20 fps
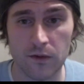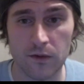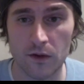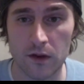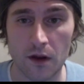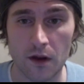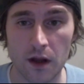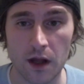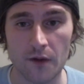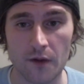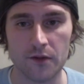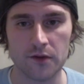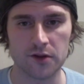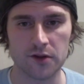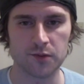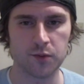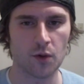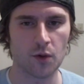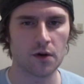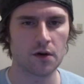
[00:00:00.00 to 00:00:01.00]
for the love of the
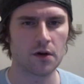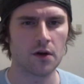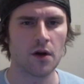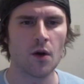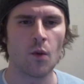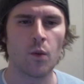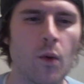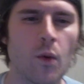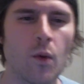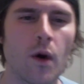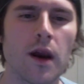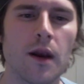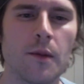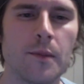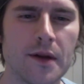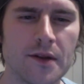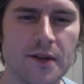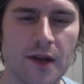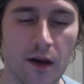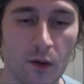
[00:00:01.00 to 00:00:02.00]
sport. We wanted
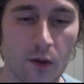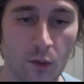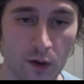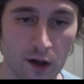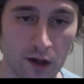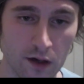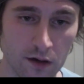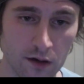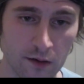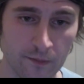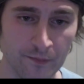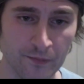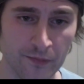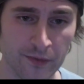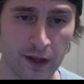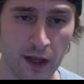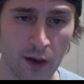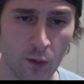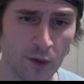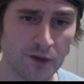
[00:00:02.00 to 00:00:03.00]
BJ to win.
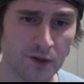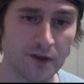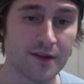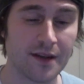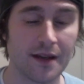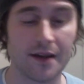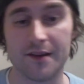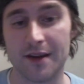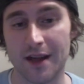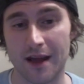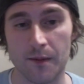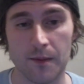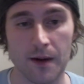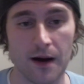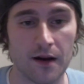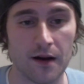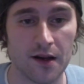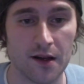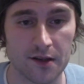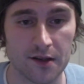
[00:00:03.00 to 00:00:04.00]
And what does that say
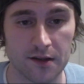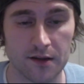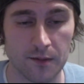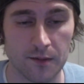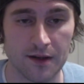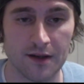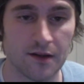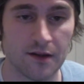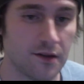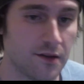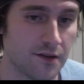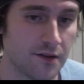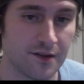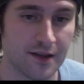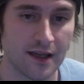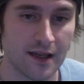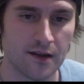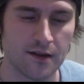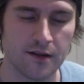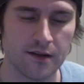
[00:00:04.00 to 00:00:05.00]
about us? It just
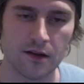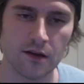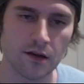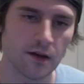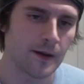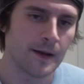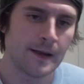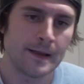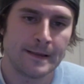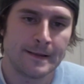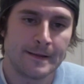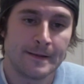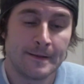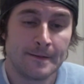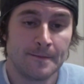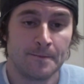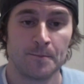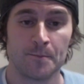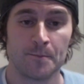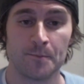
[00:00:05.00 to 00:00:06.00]
says,
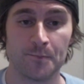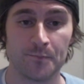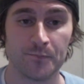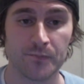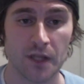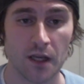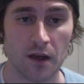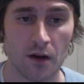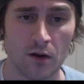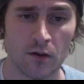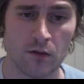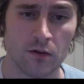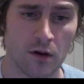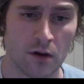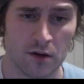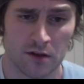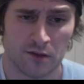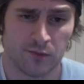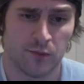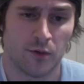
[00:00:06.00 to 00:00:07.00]

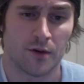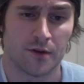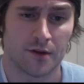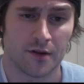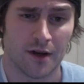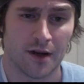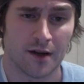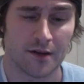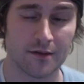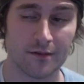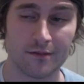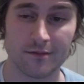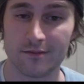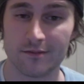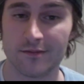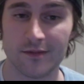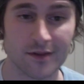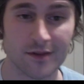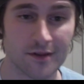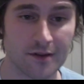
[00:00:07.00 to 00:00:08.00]
our sport's awesome.
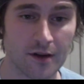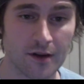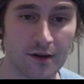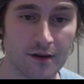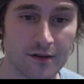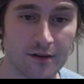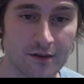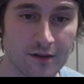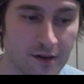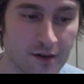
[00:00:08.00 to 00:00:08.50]
So,